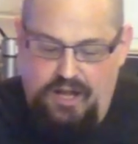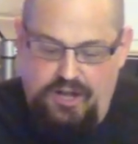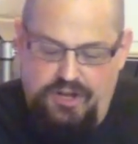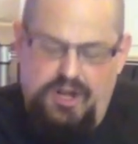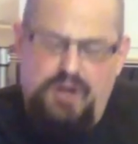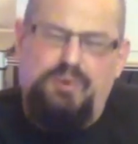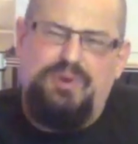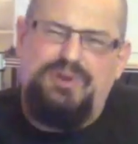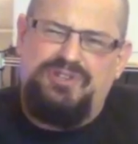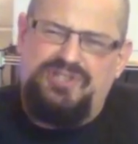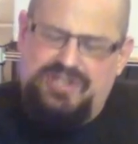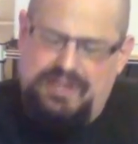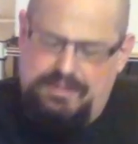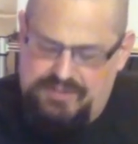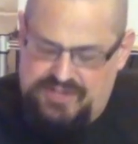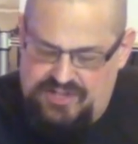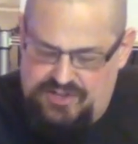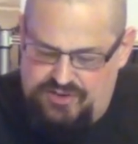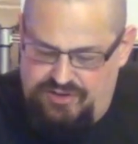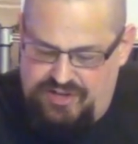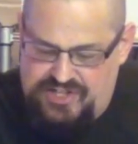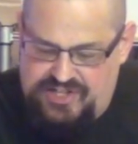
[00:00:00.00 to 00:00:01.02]
No one seems
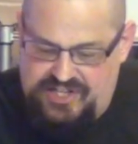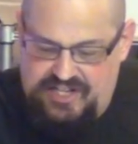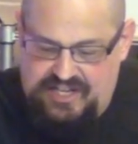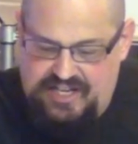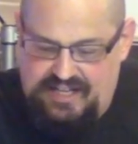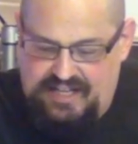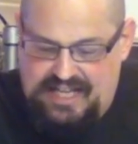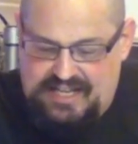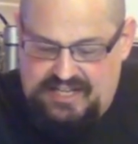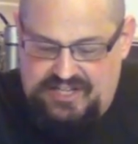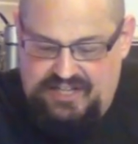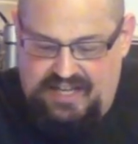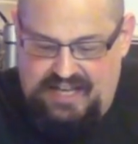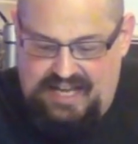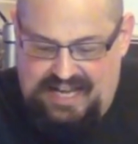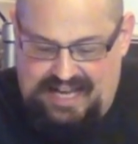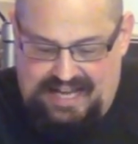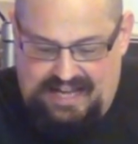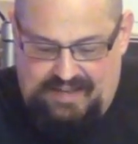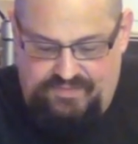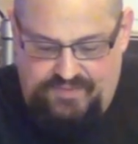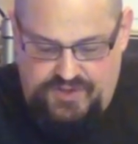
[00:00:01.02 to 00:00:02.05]
interested in lending a
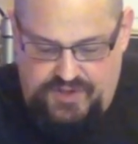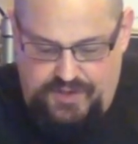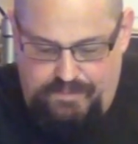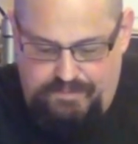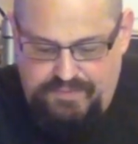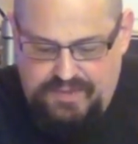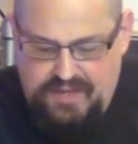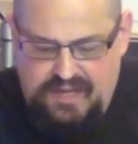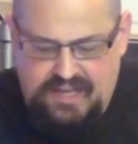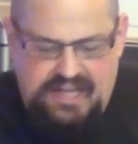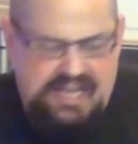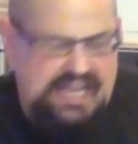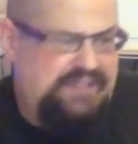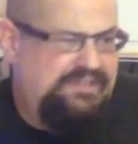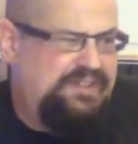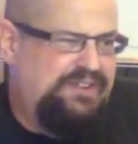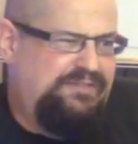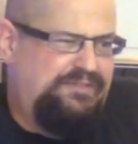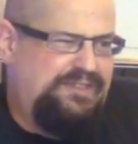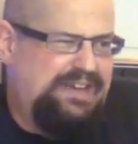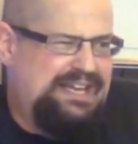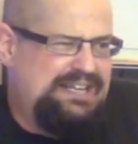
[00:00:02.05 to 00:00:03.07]
hand.
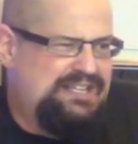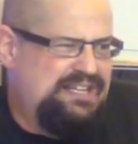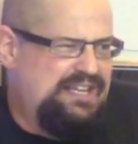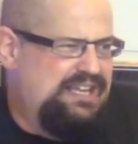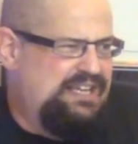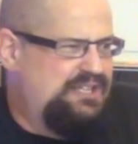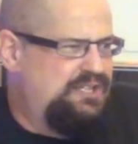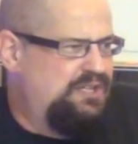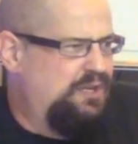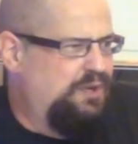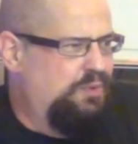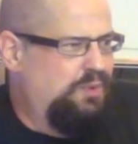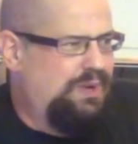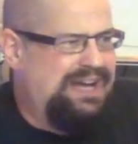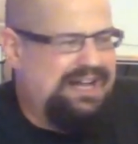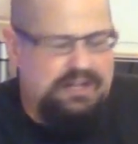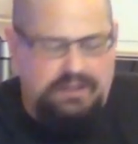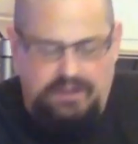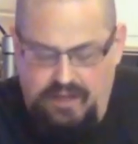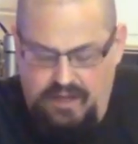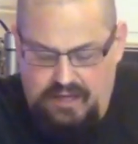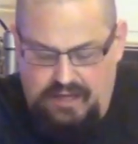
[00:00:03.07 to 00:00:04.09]
Even if they did,
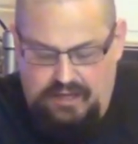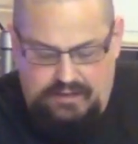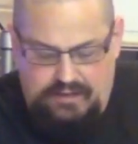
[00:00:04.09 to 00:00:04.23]
well.